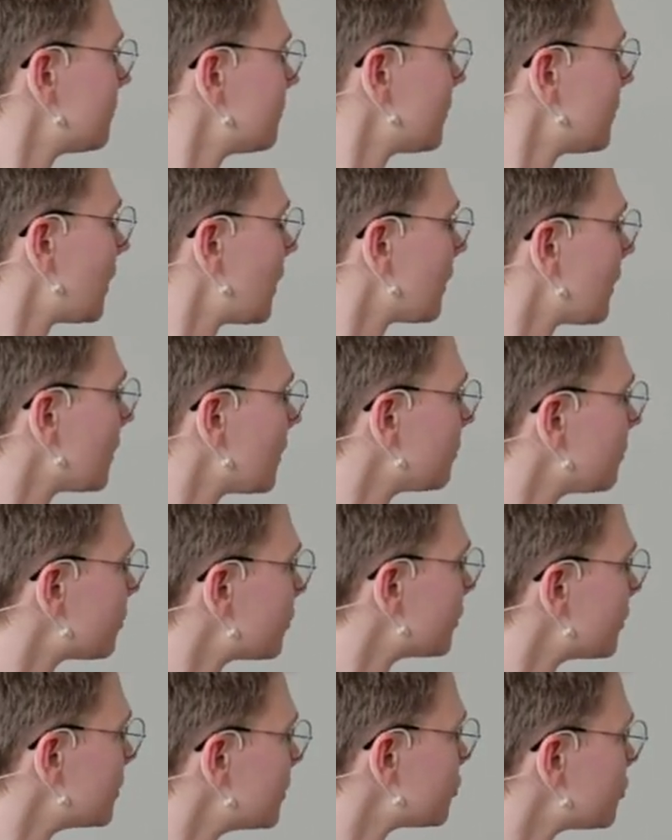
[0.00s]
I'm
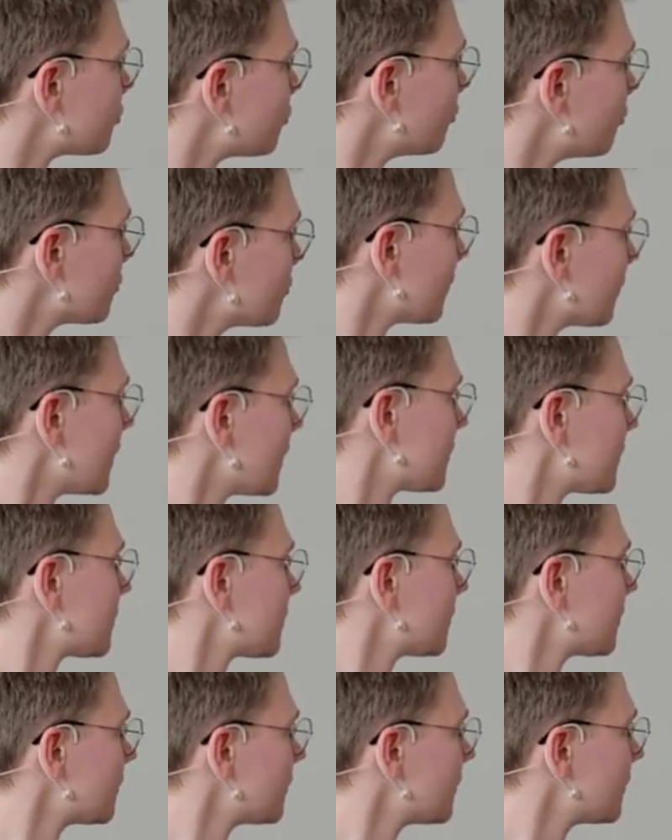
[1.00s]
pretty sure that
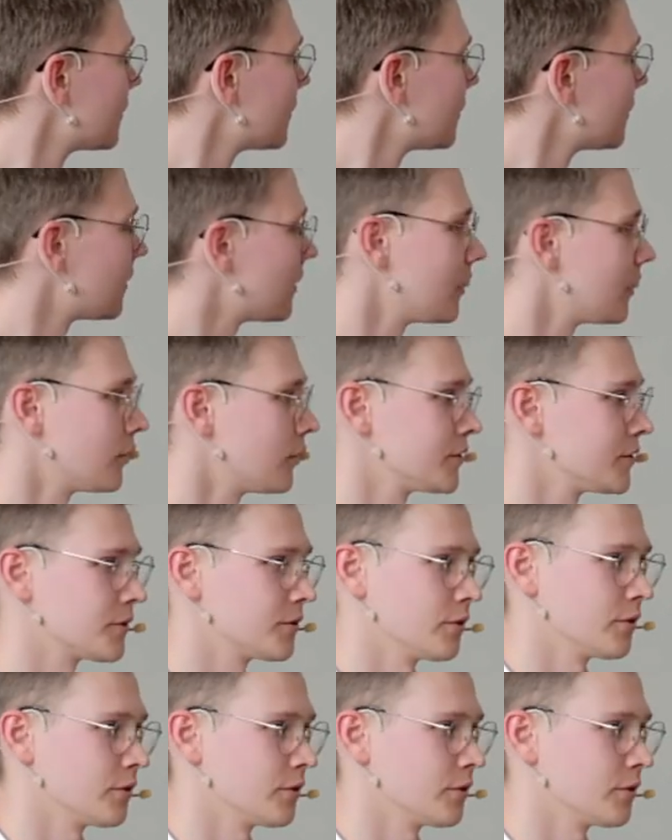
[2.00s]
they are also